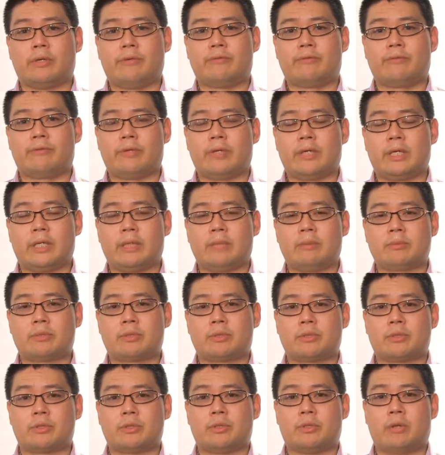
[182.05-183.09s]
inflames,
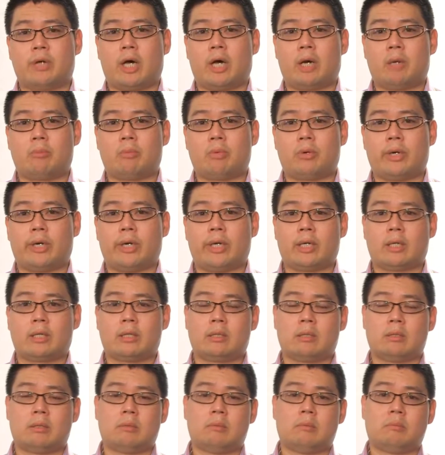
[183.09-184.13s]
there's no outbreak,
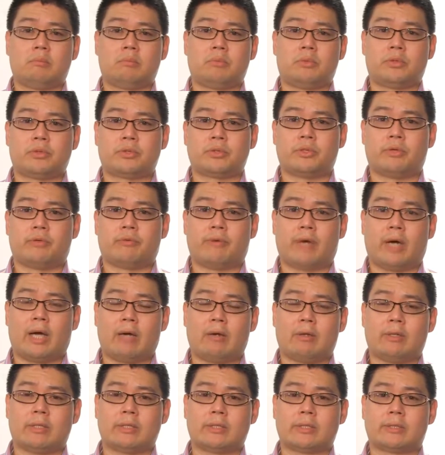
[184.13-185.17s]
there's no
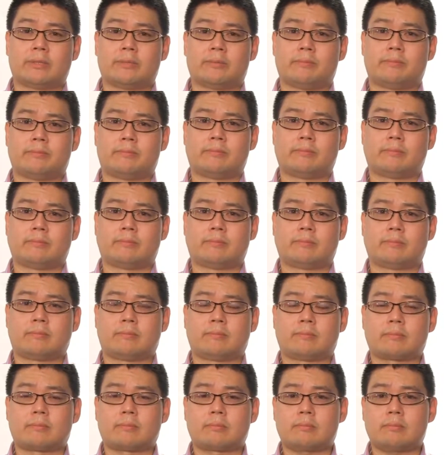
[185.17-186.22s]
virus,
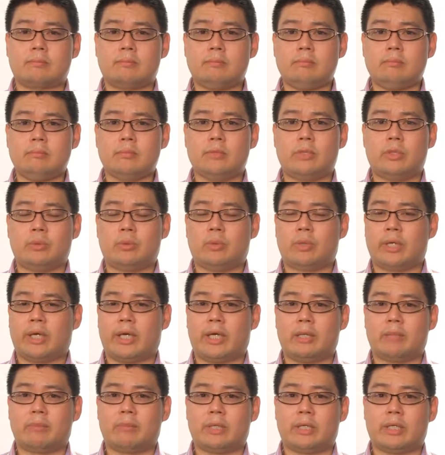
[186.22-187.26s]
you won't
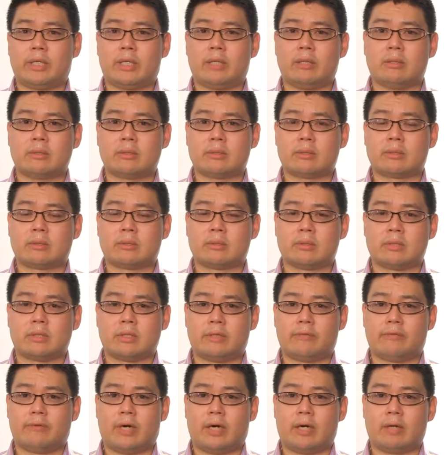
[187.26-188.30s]
get anybody else
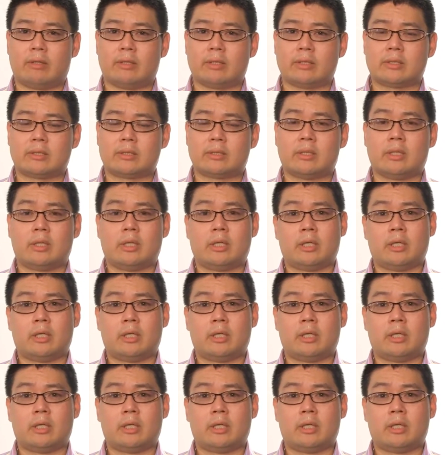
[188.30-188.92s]
the virus,